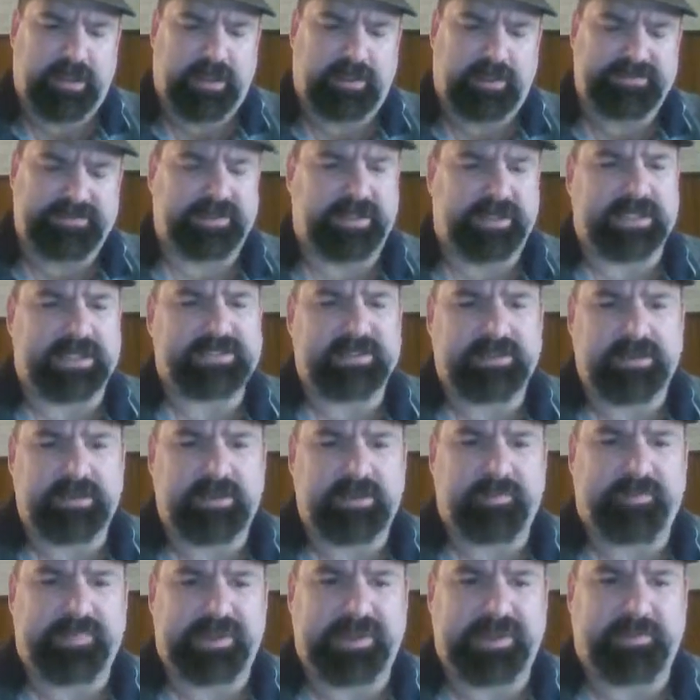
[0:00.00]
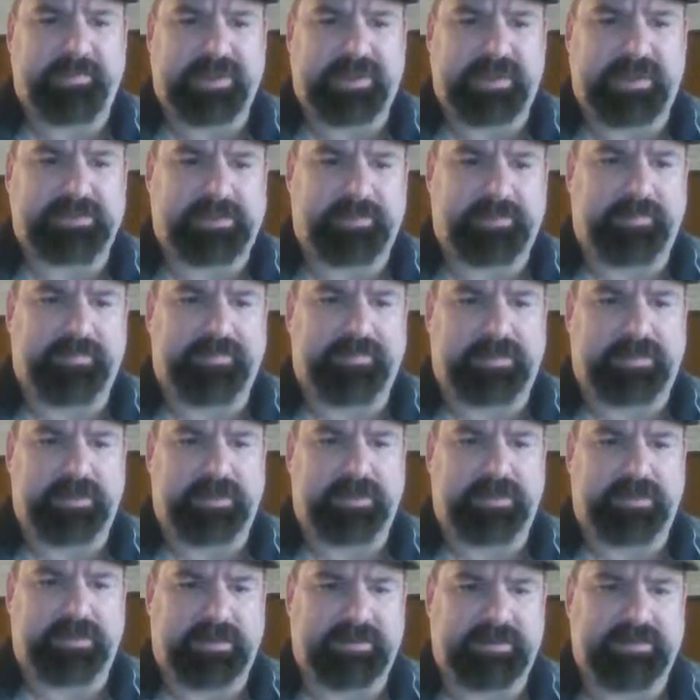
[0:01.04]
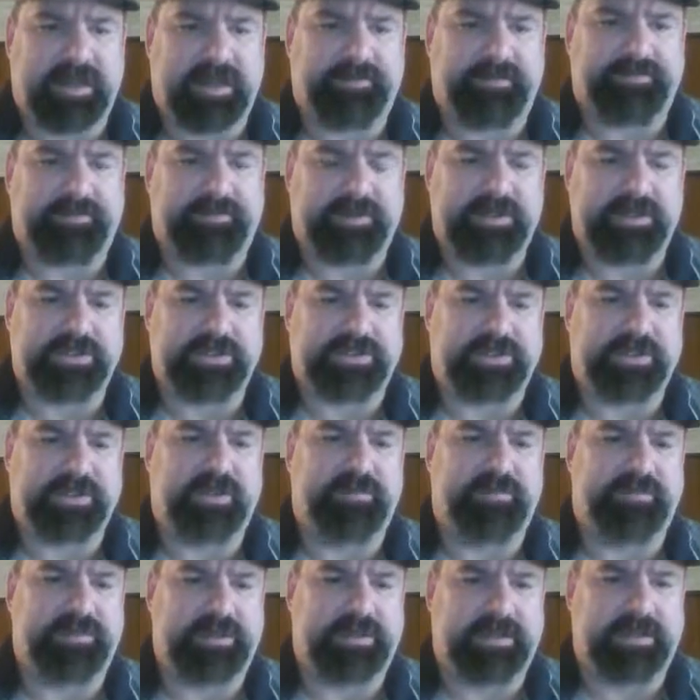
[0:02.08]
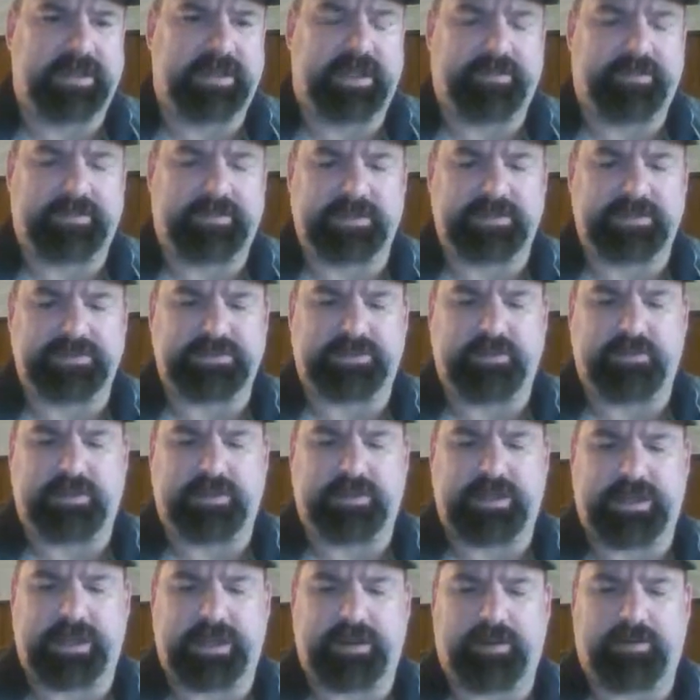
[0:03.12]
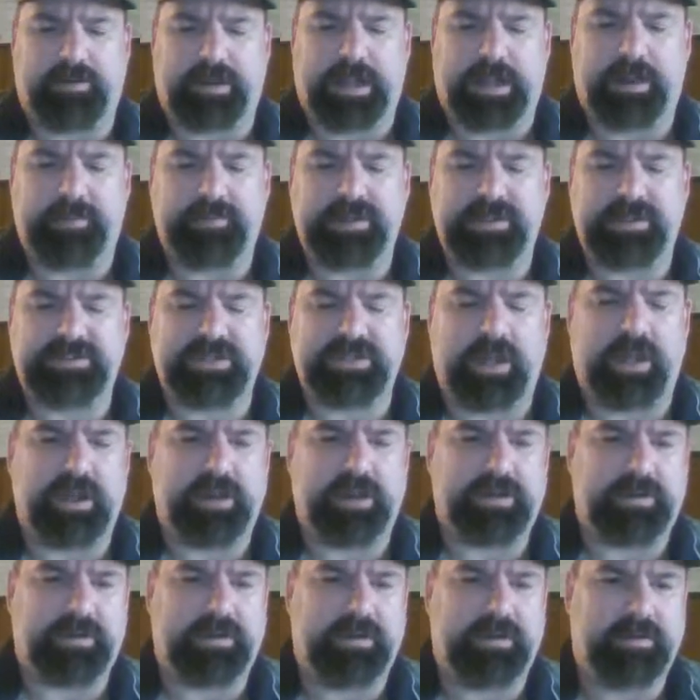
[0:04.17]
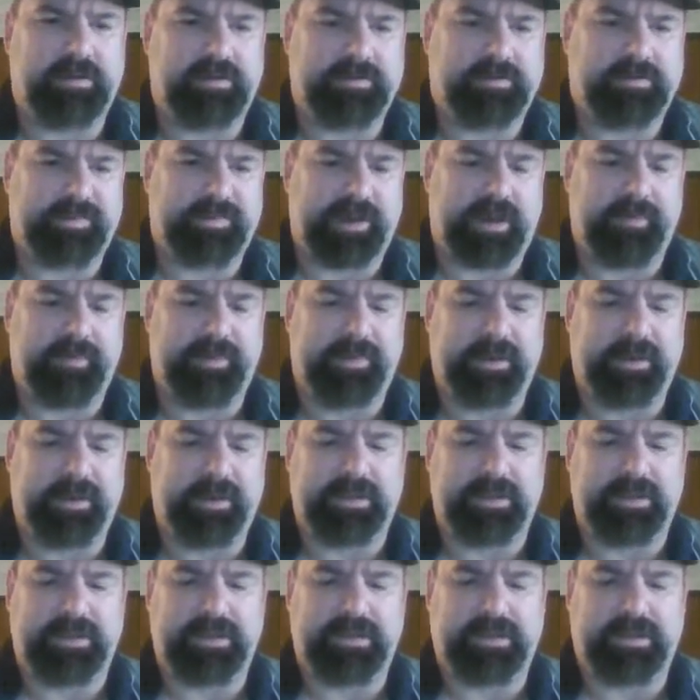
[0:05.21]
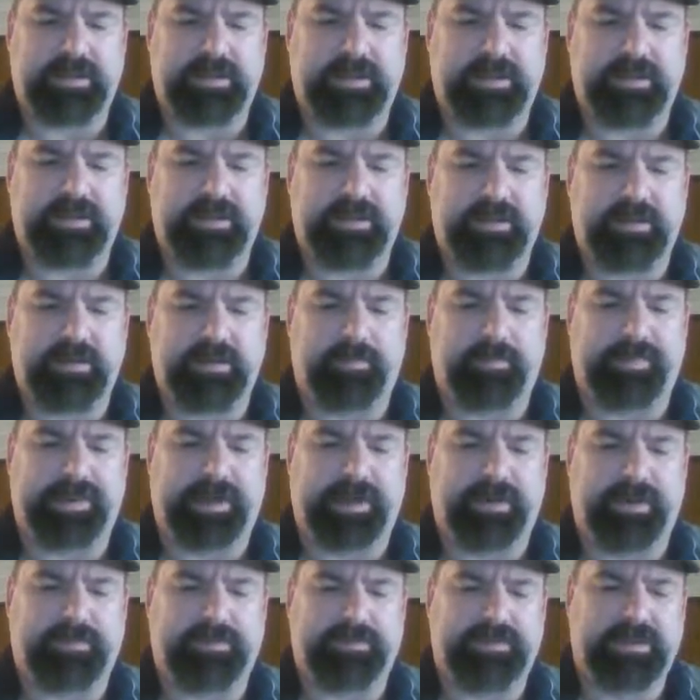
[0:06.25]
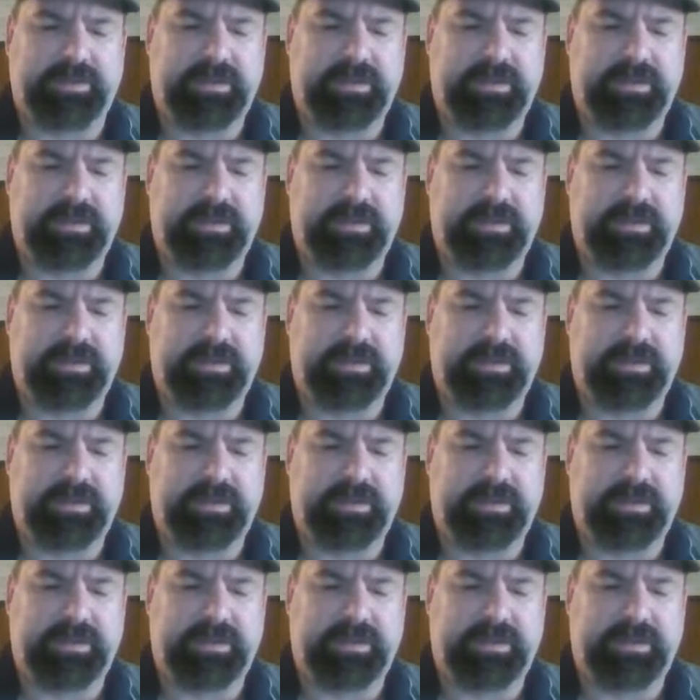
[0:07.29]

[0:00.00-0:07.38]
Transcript: So that's a little bit about the definition of it and how things are going now. I'm going to talk primarily in here about